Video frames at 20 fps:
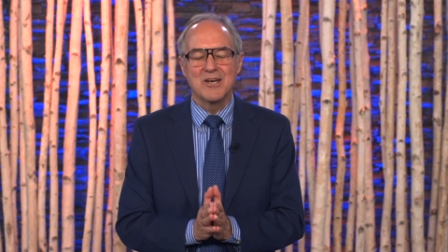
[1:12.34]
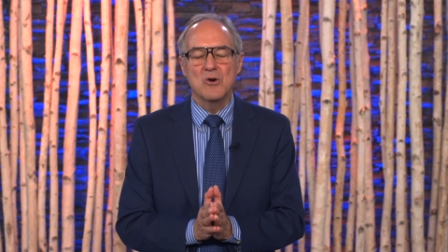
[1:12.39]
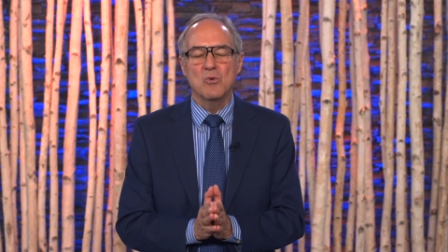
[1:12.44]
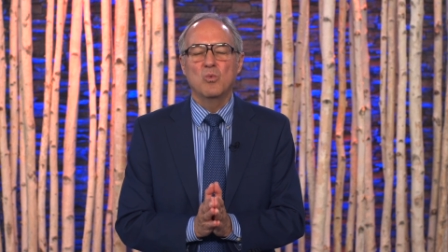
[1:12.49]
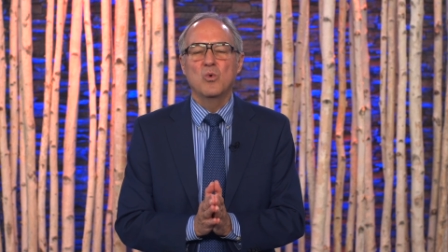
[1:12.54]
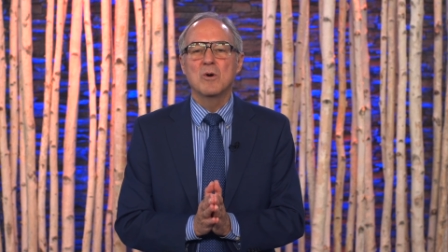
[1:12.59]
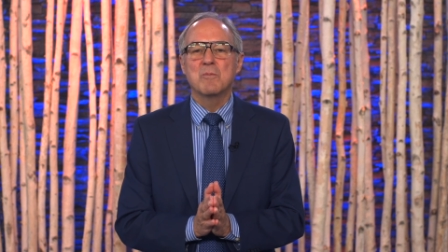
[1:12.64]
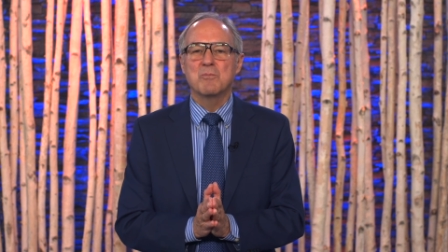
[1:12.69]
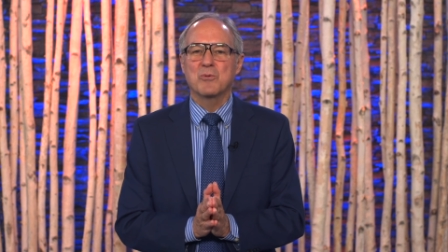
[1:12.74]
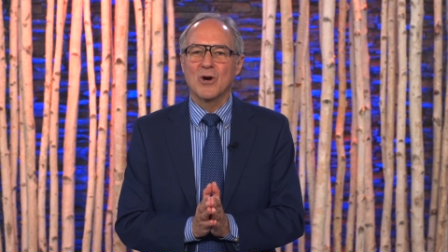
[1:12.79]

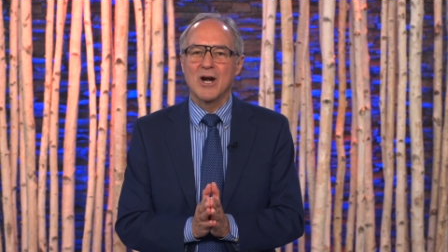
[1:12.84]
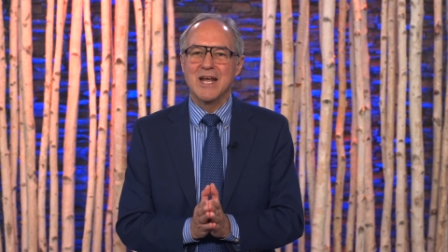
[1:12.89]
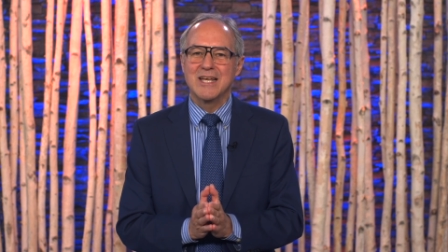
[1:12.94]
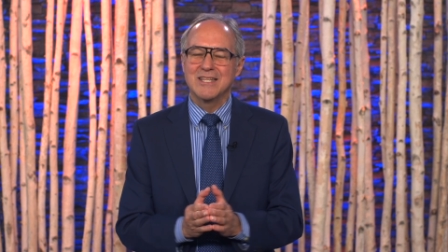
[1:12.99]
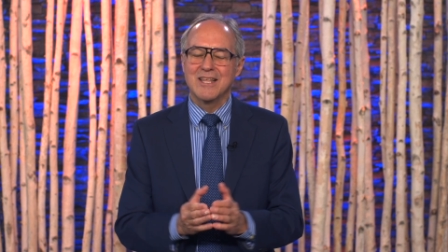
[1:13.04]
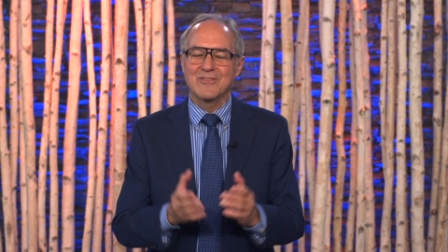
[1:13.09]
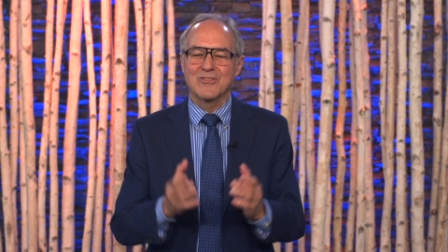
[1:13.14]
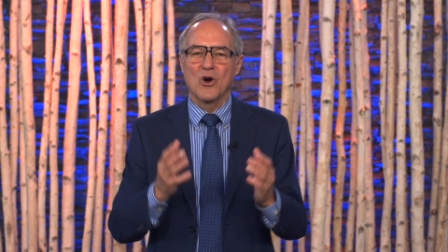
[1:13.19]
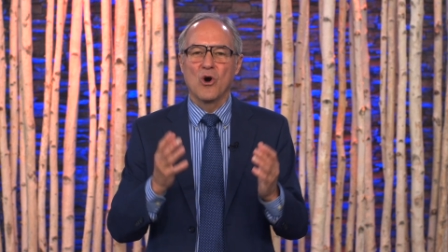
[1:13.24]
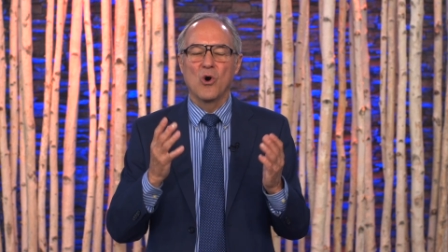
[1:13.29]
We're praying
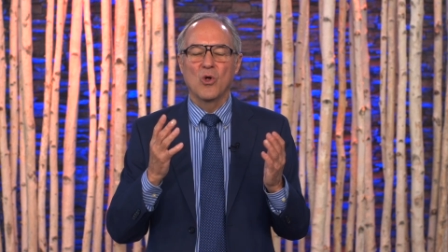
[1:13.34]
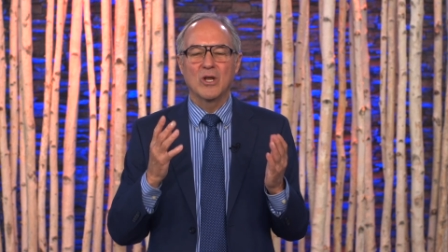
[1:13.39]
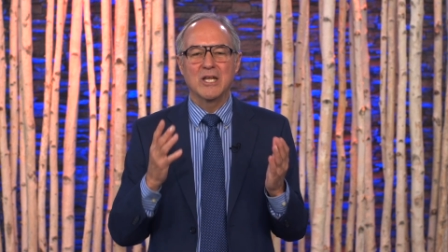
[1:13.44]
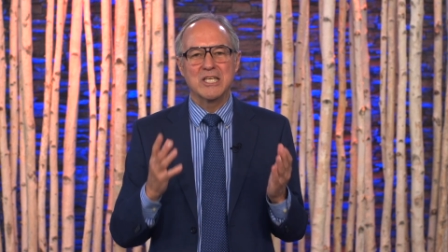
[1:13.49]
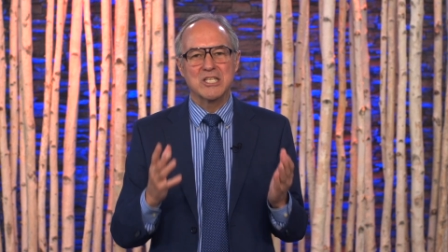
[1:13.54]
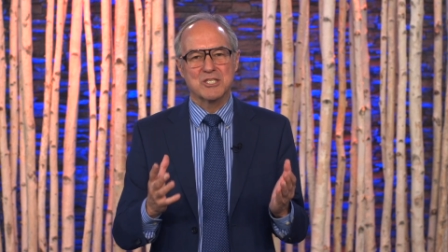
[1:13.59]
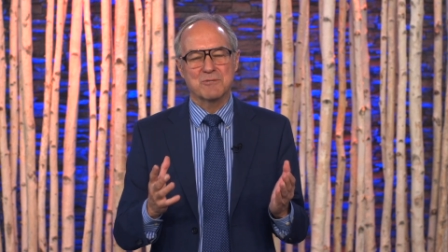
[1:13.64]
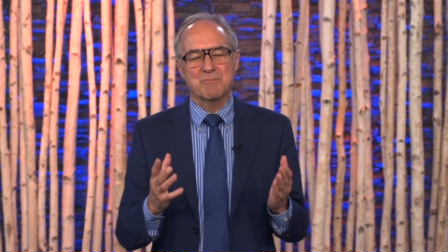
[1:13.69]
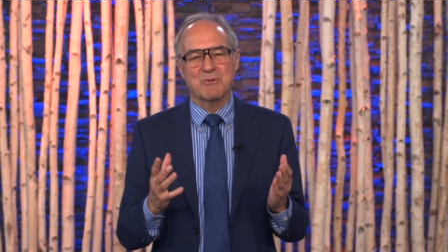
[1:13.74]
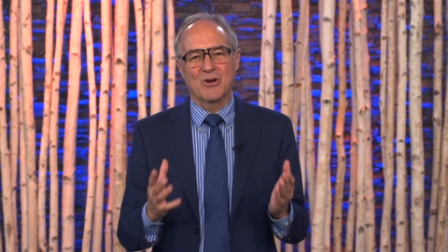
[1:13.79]
that the Holy
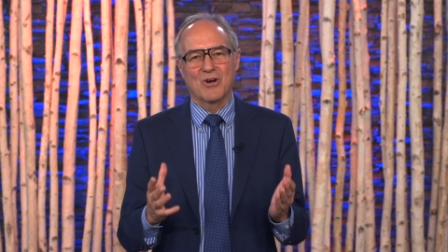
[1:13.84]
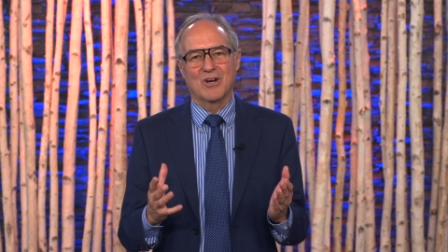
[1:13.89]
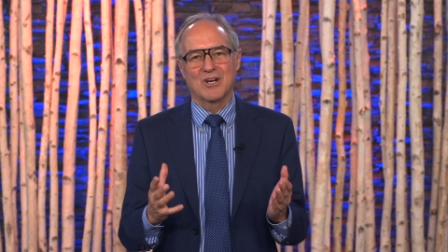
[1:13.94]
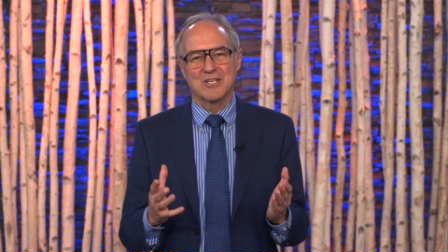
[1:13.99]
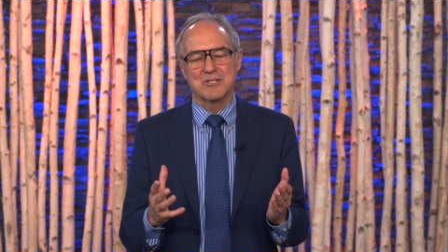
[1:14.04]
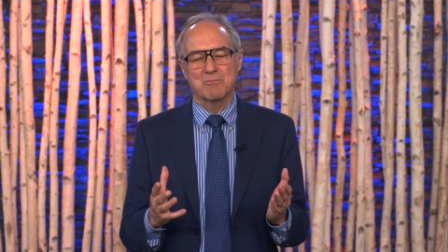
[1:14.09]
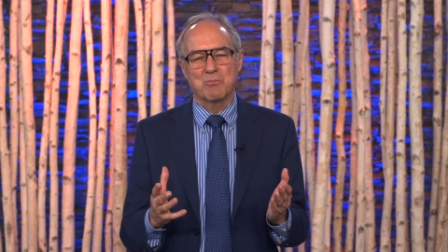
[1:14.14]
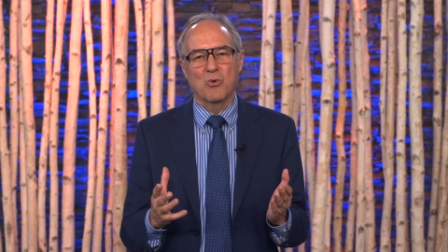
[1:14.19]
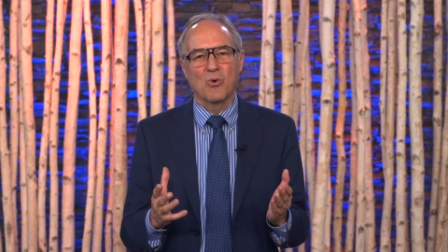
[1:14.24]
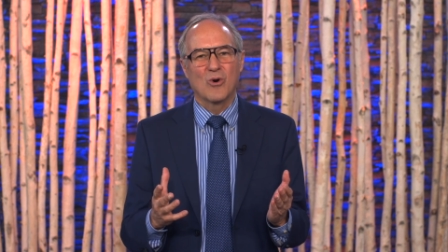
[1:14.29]
Spirit
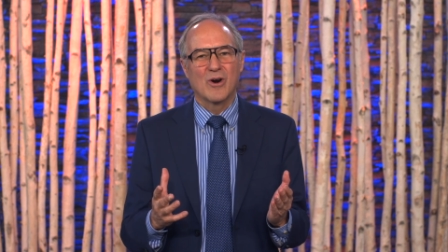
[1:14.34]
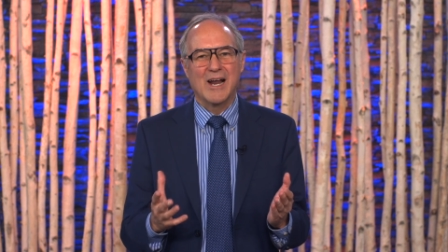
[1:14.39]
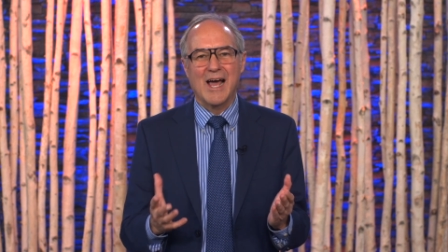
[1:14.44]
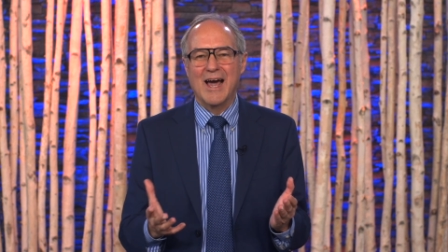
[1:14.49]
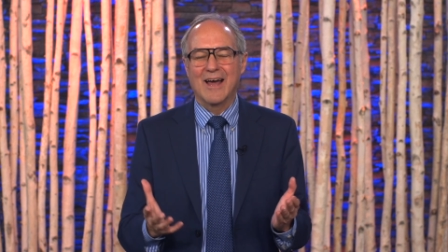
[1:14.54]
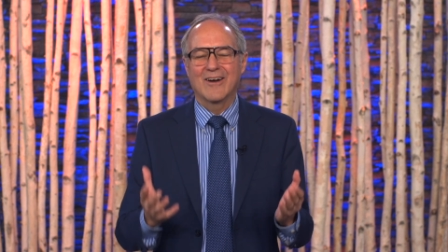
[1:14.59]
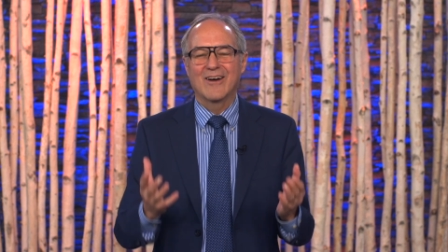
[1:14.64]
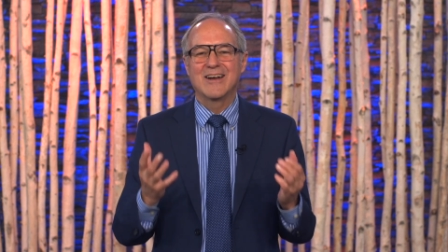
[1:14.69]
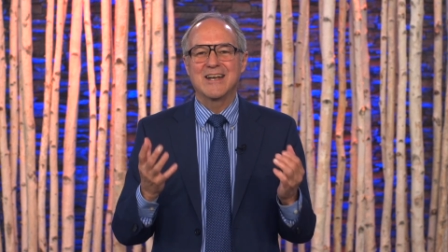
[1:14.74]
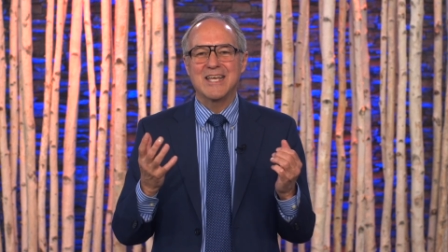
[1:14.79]
is poured
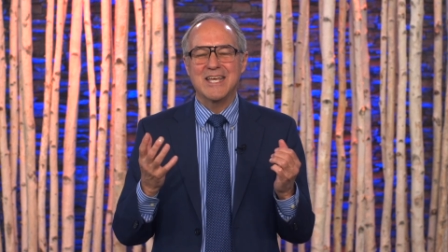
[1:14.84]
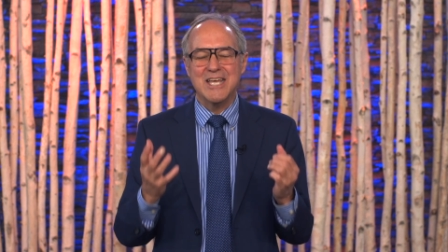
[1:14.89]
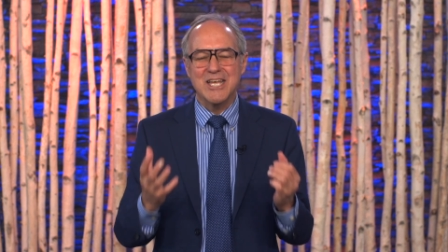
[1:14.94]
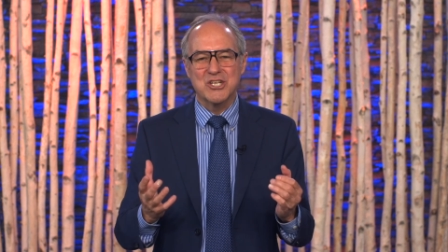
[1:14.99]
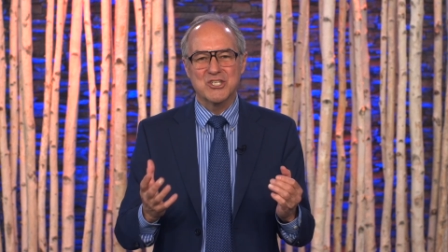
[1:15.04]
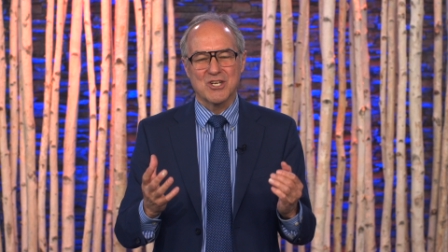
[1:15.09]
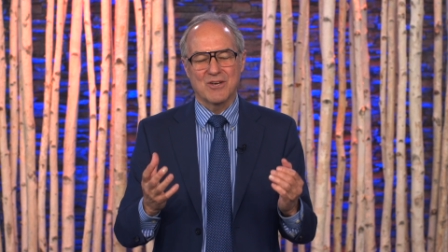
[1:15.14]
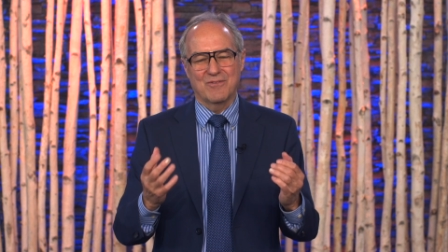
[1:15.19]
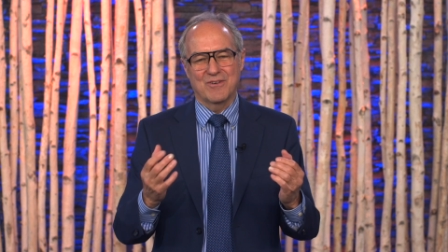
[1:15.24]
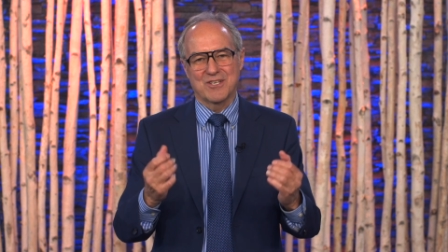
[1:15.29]
out on
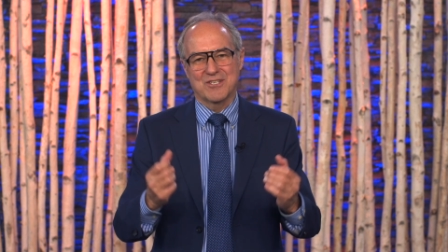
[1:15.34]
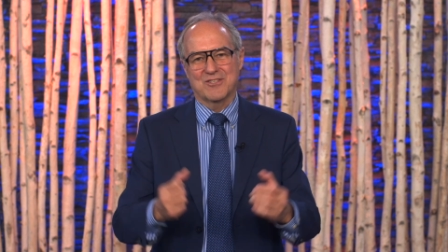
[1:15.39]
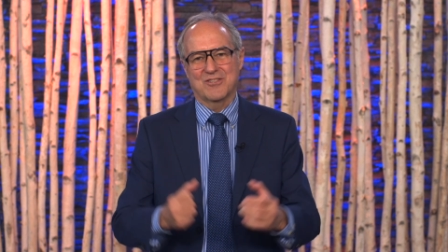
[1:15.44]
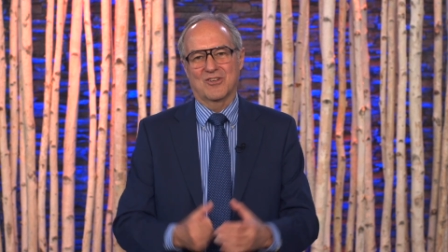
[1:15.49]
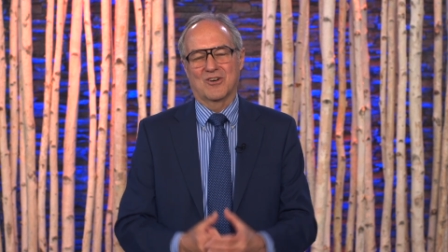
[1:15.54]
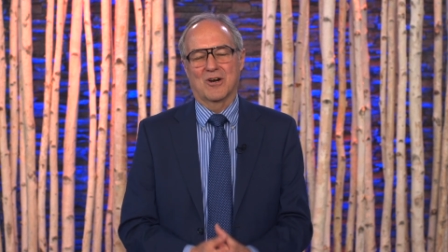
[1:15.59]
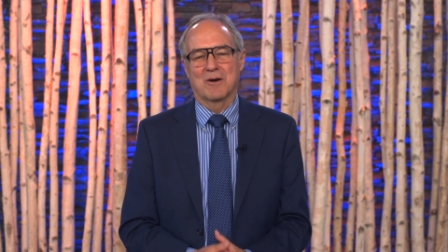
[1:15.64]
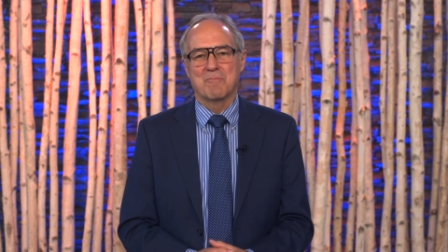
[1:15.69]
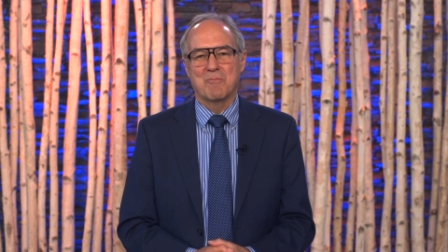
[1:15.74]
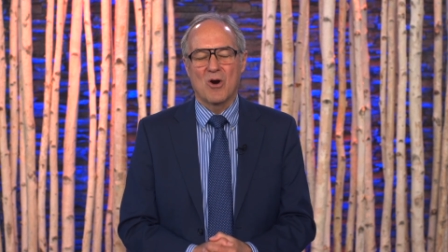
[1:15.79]
each of us that
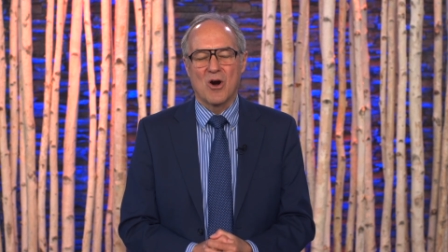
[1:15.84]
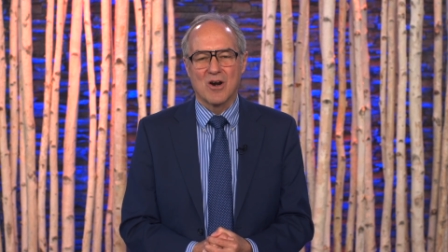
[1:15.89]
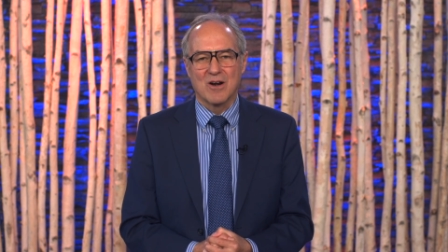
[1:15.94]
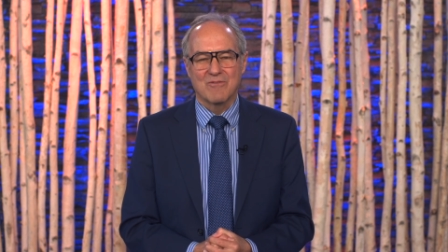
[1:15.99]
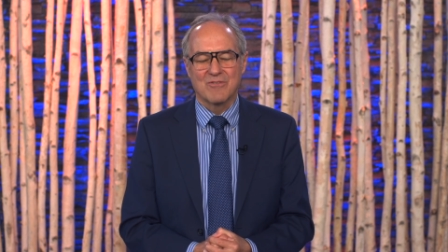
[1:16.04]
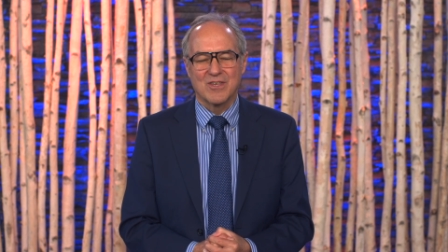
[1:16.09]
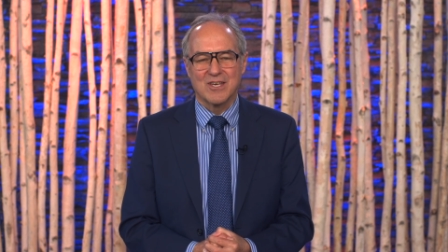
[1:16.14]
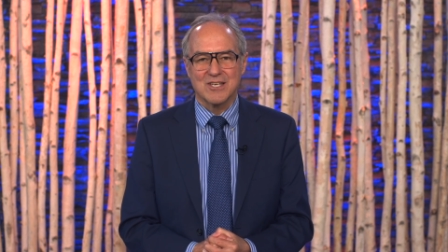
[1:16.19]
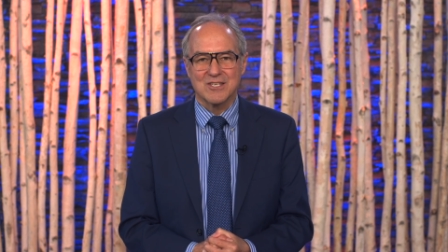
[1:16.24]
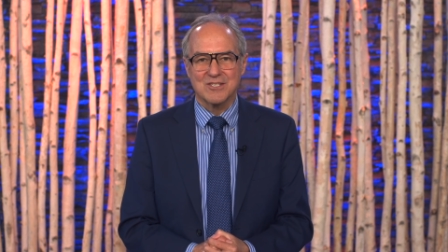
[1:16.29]
are a part of
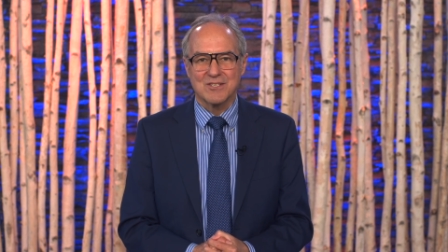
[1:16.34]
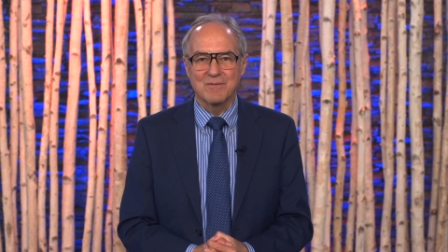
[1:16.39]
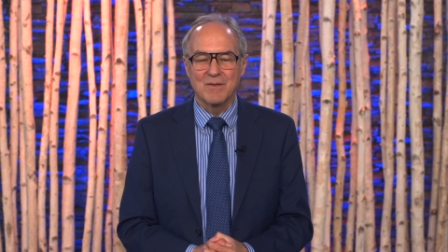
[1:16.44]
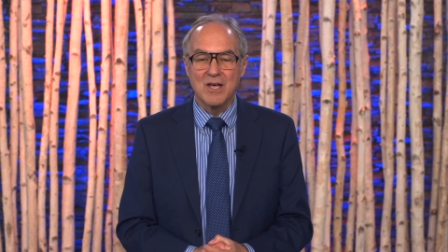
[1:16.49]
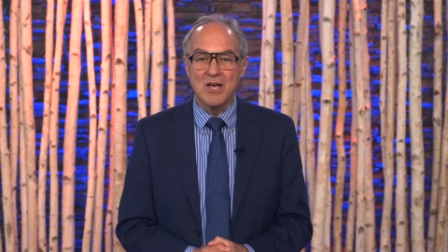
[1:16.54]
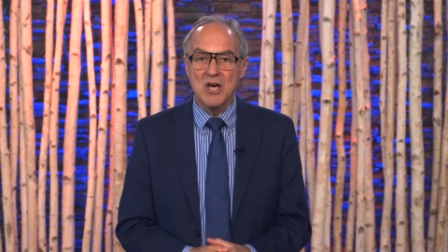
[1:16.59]
this.